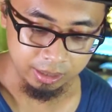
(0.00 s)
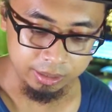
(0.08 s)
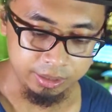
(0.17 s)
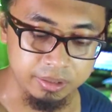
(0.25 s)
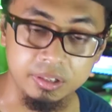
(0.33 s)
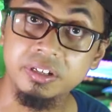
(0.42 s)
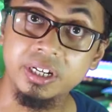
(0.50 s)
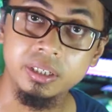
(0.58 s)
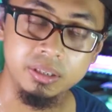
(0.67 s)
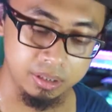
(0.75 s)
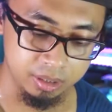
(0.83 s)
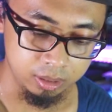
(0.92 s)
This is
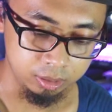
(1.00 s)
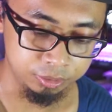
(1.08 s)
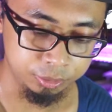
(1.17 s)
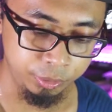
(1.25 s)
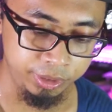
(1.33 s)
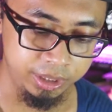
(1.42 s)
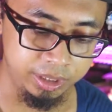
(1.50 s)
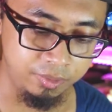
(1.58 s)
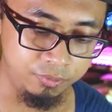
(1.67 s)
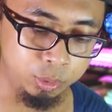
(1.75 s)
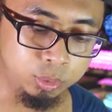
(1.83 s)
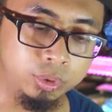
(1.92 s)
nice. Also, they
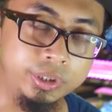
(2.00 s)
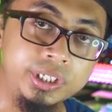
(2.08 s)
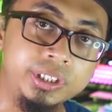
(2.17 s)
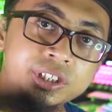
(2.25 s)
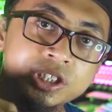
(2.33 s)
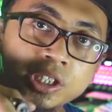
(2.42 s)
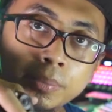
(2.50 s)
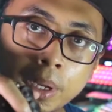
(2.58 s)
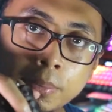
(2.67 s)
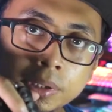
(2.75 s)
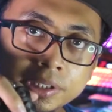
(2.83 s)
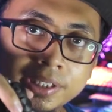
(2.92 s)
give you the third
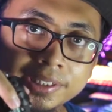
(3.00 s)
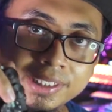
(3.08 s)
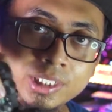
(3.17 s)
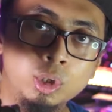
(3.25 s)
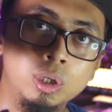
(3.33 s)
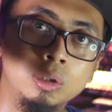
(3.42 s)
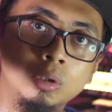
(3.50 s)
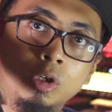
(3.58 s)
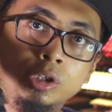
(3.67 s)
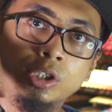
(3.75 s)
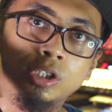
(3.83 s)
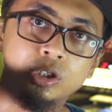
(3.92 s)
memory recall
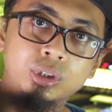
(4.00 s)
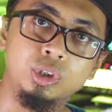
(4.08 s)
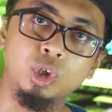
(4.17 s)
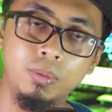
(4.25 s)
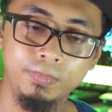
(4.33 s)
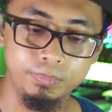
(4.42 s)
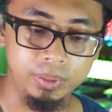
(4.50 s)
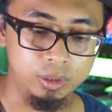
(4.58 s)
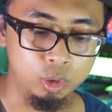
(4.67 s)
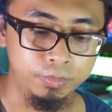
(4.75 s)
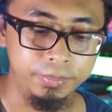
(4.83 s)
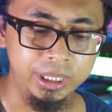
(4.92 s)
on the top
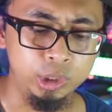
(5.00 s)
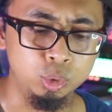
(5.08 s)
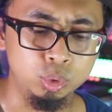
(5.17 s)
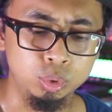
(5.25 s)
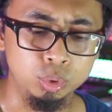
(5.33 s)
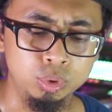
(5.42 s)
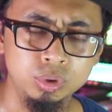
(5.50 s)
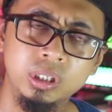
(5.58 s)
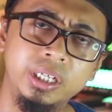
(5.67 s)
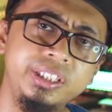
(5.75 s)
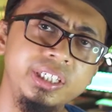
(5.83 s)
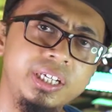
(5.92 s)
compared to,
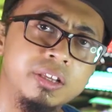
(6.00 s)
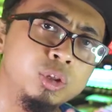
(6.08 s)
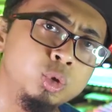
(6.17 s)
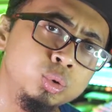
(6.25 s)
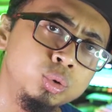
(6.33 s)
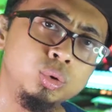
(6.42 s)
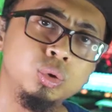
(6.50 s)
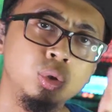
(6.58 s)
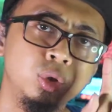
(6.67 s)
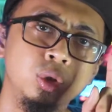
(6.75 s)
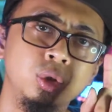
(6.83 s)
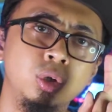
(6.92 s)
I think there's 2
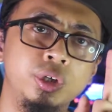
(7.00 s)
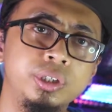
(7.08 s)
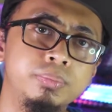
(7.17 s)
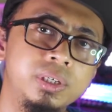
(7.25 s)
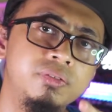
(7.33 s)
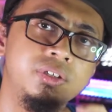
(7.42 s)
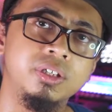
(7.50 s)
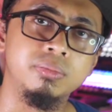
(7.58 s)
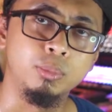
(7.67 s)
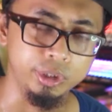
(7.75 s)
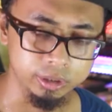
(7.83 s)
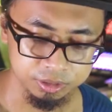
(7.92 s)
on the previous
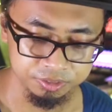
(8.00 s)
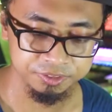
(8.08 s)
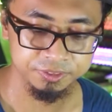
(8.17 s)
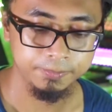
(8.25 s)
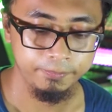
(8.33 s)
models,